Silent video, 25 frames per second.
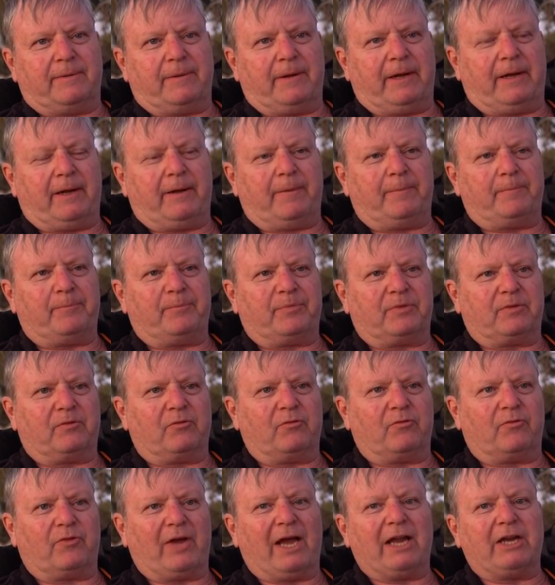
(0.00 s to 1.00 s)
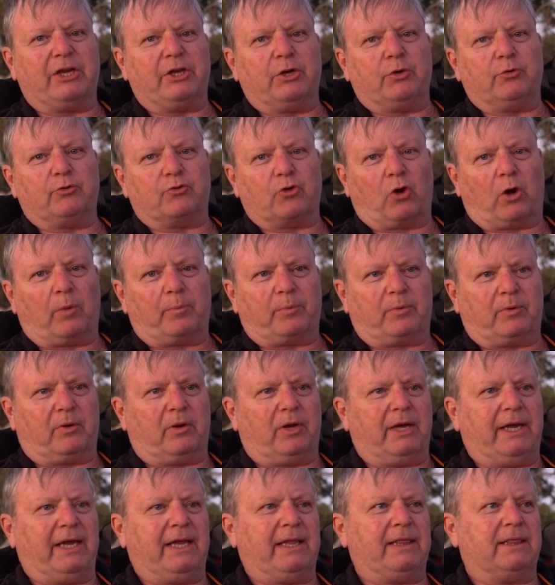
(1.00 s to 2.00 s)
value drop
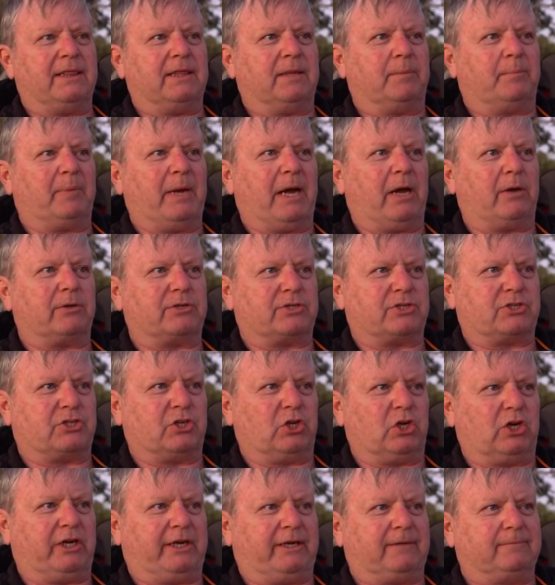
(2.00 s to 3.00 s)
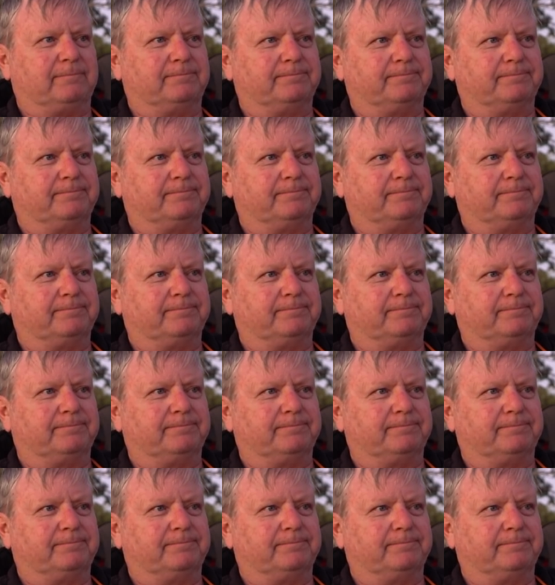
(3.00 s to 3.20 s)
in the pound sterling.